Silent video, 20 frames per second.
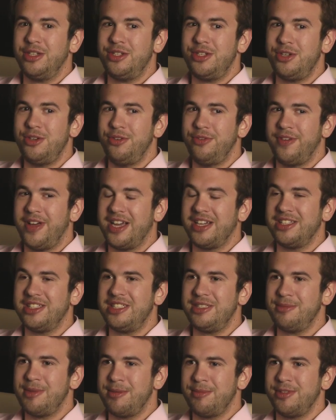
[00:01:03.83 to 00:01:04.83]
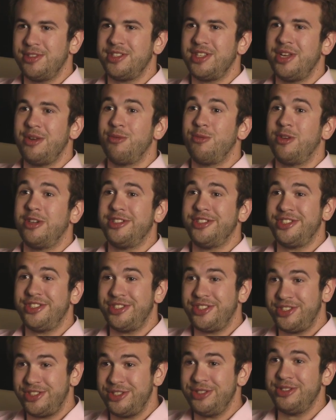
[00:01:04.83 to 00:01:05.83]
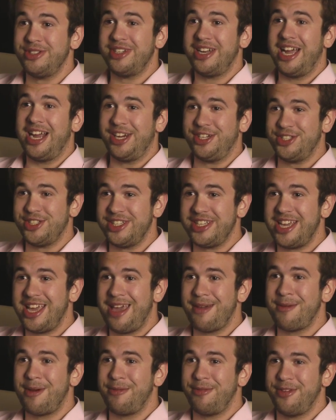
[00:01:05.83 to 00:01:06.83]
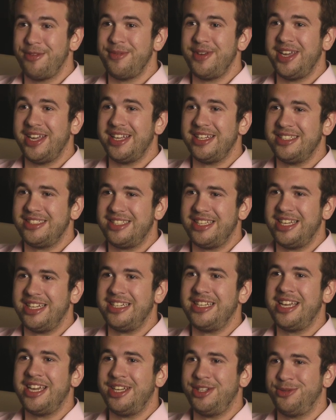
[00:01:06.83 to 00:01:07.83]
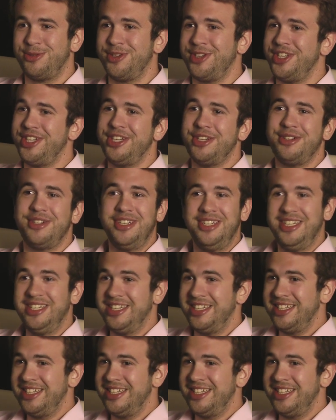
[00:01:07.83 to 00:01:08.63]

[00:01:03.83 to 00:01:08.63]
2 faculty members and 1 student actually came up to me and said, "Gage, what are you doing?